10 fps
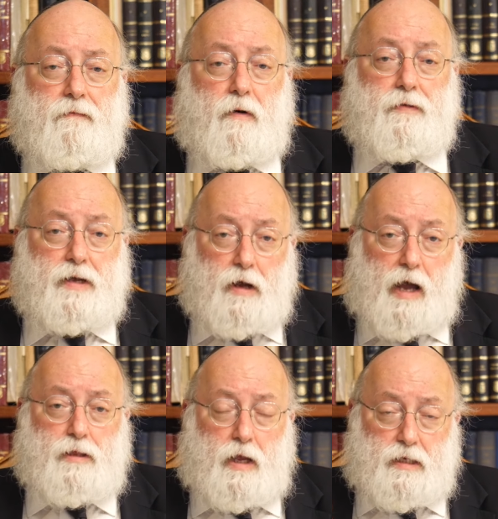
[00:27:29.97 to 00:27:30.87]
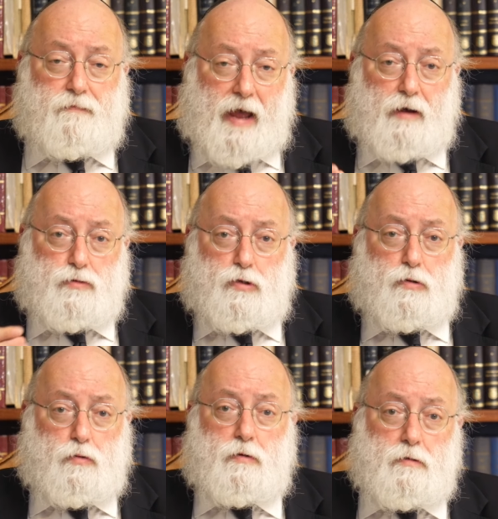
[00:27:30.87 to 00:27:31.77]
all the guidelines of how
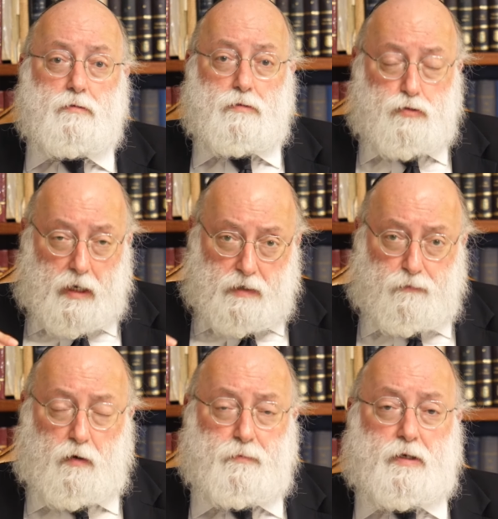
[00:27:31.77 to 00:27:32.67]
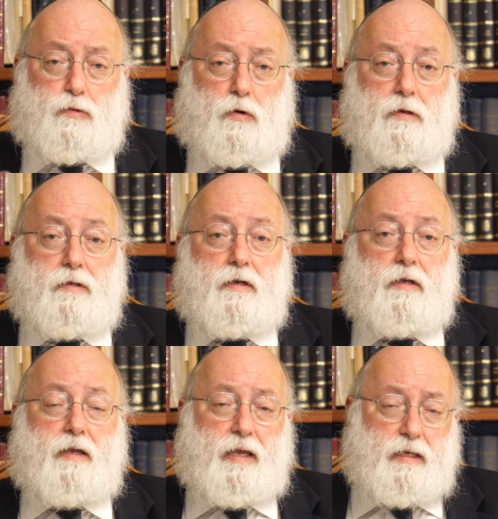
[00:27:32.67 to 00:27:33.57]
to transform this world,
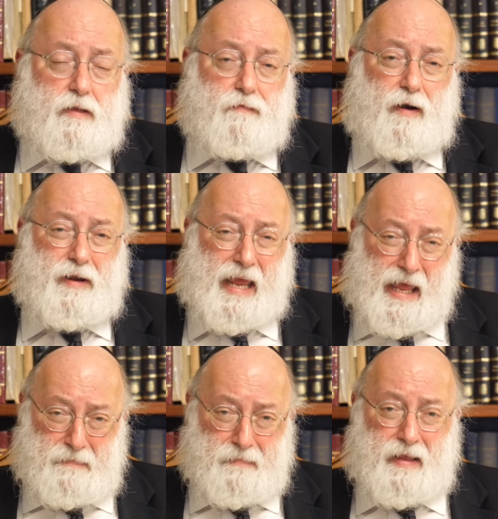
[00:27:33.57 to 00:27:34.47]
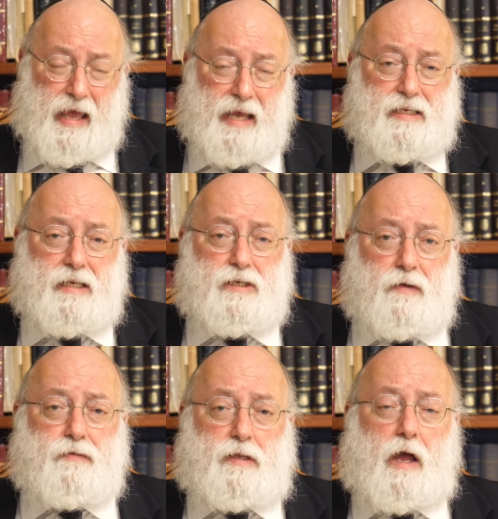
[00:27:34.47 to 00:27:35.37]
is the very essence
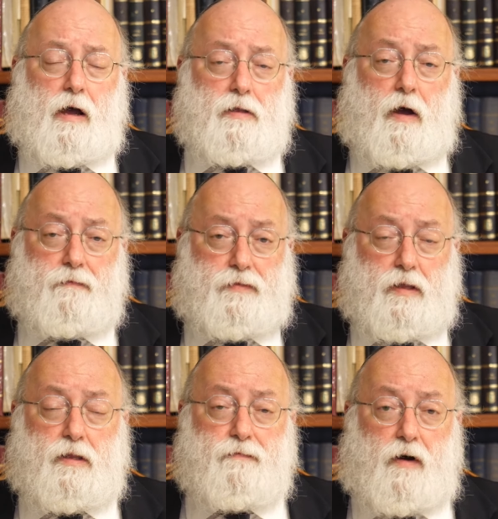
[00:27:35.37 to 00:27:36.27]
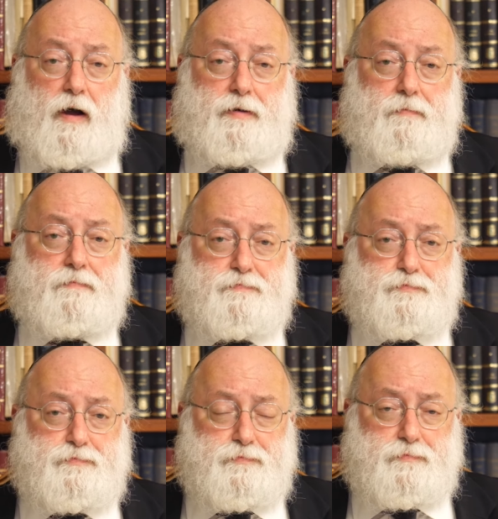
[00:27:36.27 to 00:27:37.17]
of the, top, of the divine
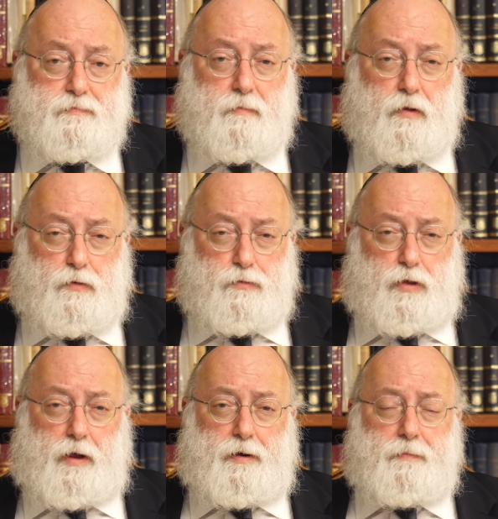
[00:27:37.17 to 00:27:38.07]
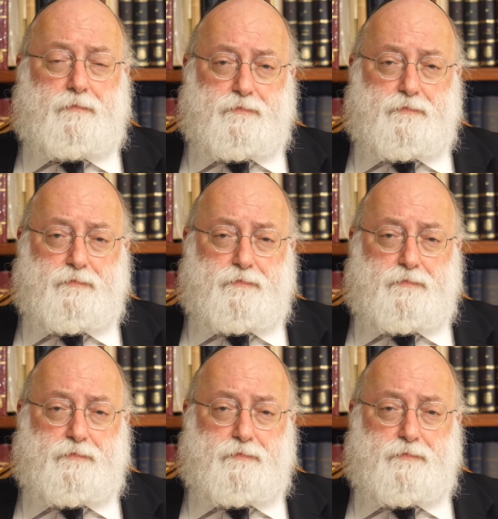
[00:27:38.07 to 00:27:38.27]
through Torah.